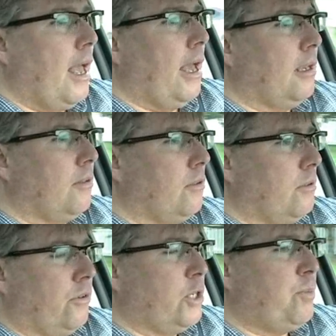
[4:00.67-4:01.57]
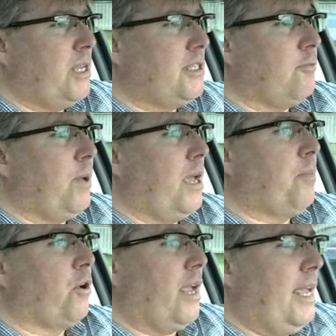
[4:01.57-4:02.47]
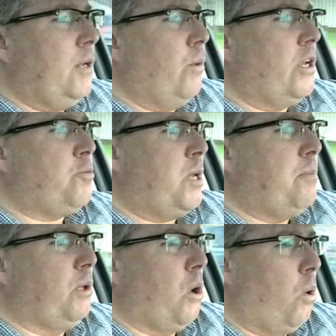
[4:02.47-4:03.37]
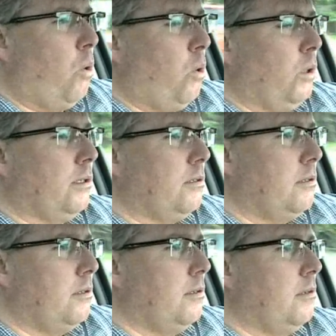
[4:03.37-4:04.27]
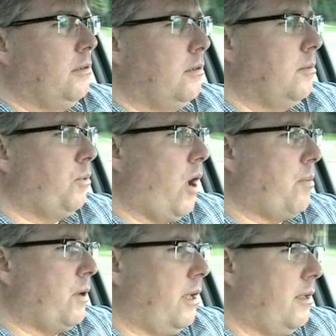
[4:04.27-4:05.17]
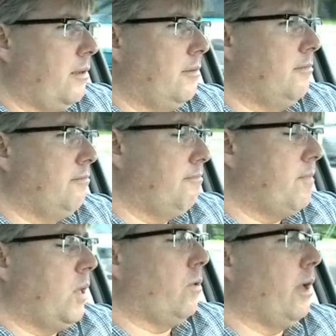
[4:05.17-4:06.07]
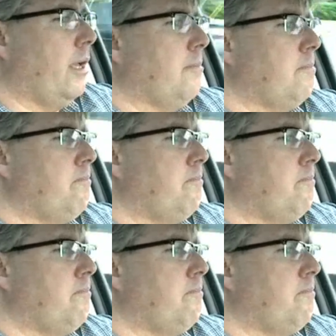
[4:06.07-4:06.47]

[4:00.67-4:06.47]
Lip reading: and they're just pieces of paper in which people hold property. Okay?